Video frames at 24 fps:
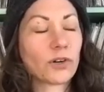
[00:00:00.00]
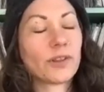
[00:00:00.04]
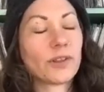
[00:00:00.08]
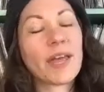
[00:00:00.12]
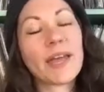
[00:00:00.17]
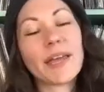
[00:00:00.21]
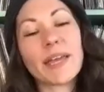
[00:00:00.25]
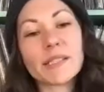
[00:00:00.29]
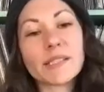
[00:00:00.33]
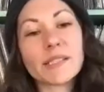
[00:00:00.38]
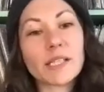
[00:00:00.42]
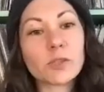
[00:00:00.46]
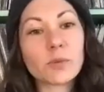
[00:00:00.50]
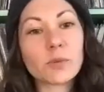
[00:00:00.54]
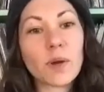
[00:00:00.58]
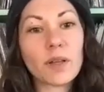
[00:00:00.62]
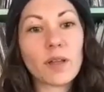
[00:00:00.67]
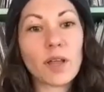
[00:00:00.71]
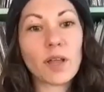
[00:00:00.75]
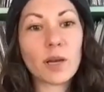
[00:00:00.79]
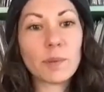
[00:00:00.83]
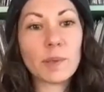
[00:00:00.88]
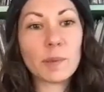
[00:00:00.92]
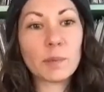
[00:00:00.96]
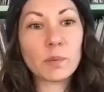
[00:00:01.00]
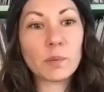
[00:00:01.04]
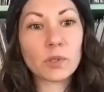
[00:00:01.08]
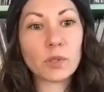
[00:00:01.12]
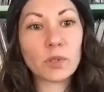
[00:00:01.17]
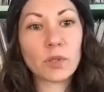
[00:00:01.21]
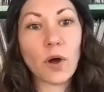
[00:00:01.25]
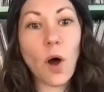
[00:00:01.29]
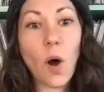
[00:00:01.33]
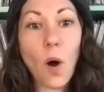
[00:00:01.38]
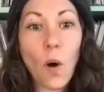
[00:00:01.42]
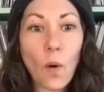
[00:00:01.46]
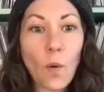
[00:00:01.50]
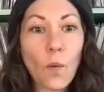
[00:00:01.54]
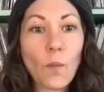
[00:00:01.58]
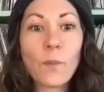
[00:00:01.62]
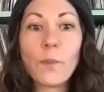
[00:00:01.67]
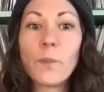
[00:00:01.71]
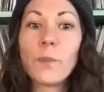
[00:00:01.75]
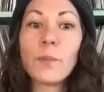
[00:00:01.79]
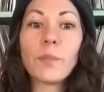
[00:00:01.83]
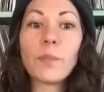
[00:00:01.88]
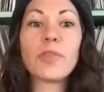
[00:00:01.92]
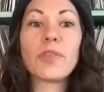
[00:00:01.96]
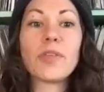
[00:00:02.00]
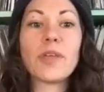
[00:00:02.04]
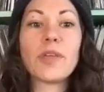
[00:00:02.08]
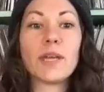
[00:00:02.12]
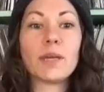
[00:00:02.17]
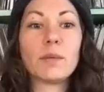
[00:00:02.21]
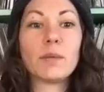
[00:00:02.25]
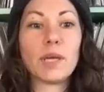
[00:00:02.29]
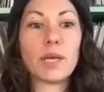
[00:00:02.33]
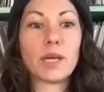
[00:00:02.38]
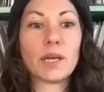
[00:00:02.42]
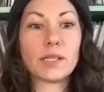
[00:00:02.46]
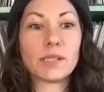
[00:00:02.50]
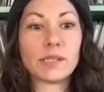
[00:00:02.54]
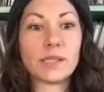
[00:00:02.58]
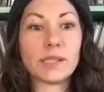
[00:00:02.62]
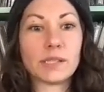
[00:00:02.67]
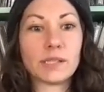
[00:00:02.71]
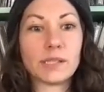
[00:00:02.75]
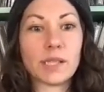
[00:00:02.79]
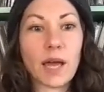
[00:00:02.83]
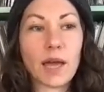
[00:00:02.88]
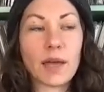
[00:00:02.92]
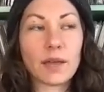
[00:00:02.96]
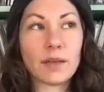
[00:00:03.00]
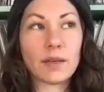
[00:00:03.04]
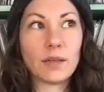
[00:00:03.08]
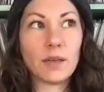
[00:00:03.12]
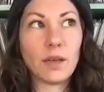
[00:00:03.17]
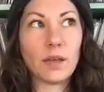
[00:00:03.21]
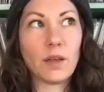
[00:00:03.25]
or I guess that's why a lot of people do the om thing because it's not